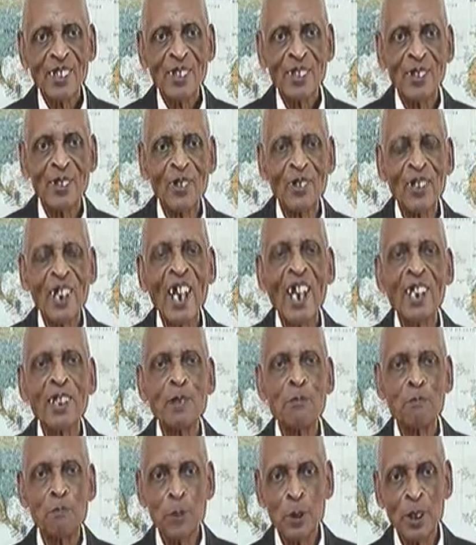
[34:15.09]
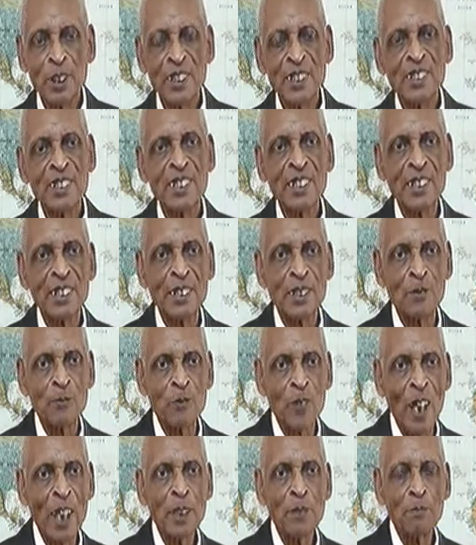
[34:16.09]
Knowing how to put it in
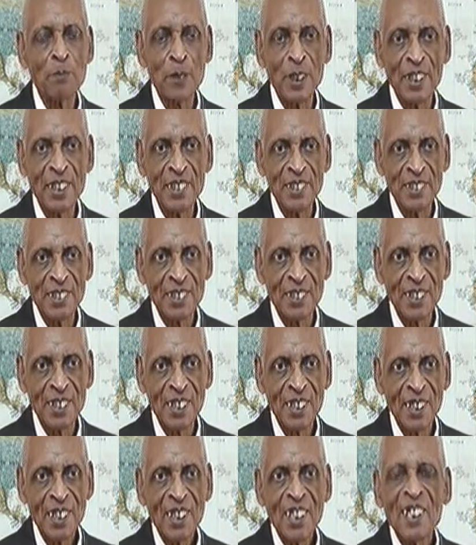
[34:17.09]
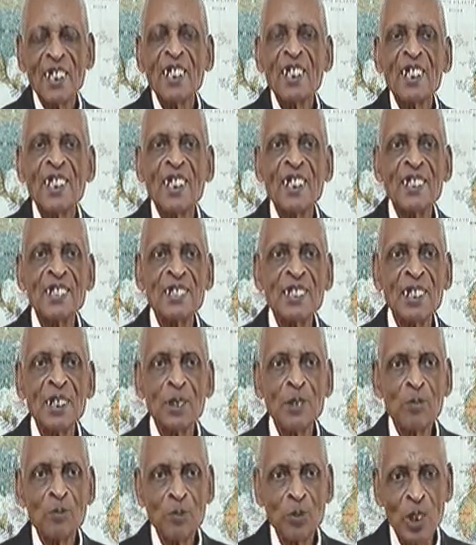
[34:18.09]
the right place. And
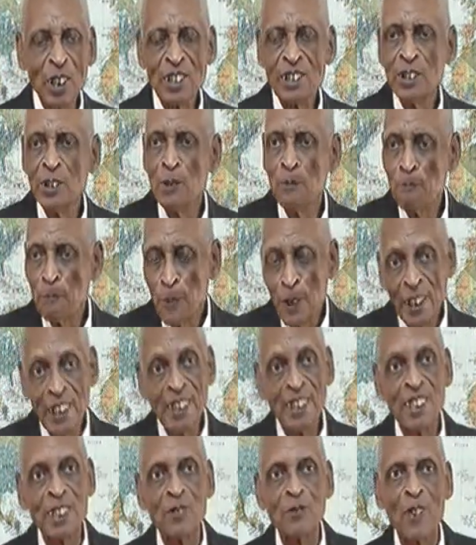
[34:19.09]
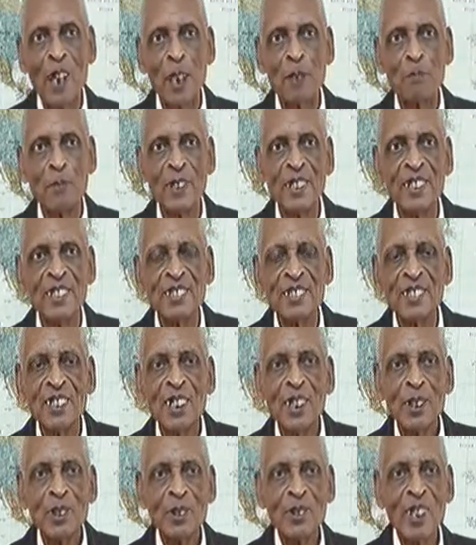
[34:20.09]
then once you put it in the right place,
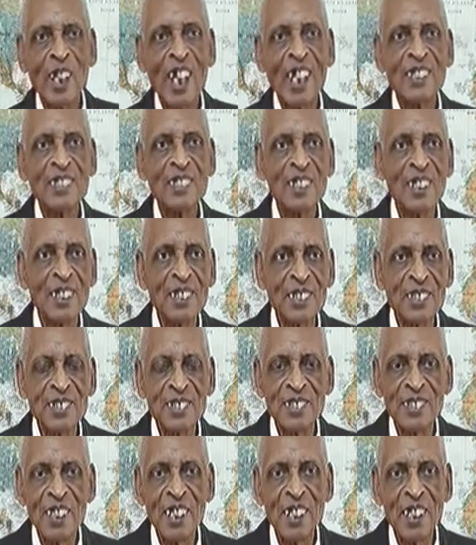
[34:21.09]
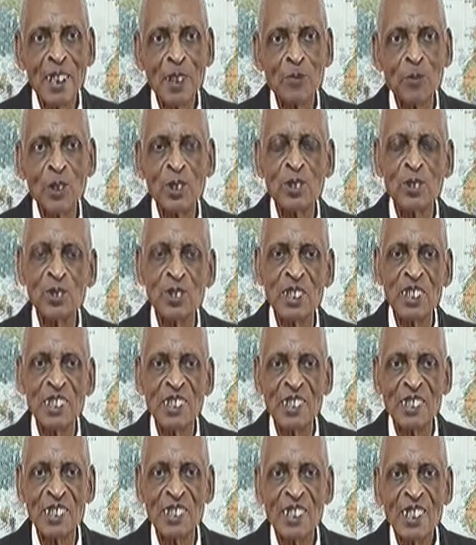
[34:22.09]
you got to understand what you
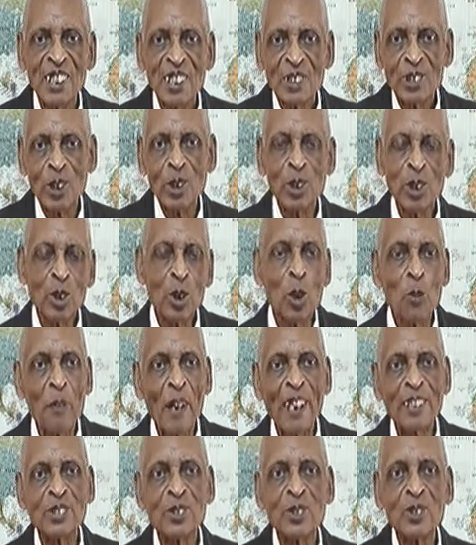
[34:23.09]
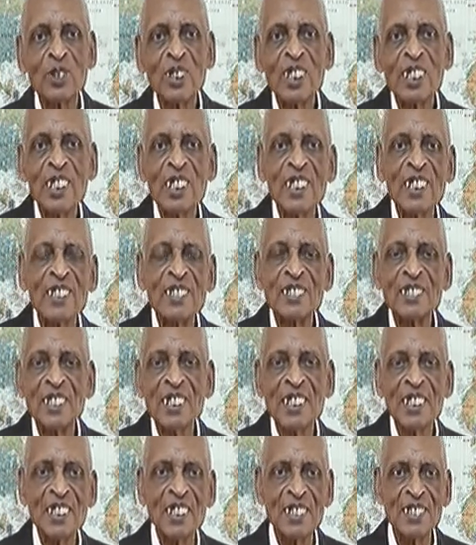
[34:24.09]
did, so you go back to it again and
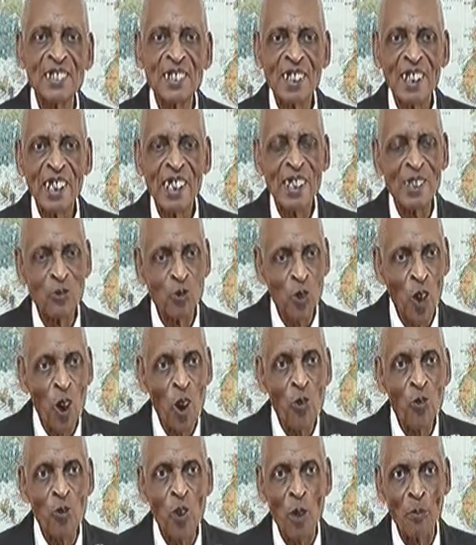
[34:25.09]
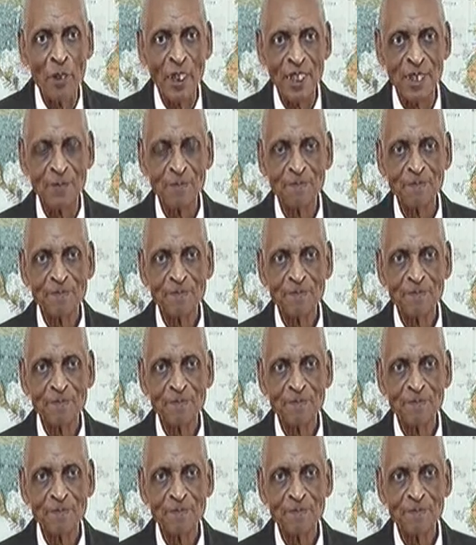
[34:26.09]
again and draw from it.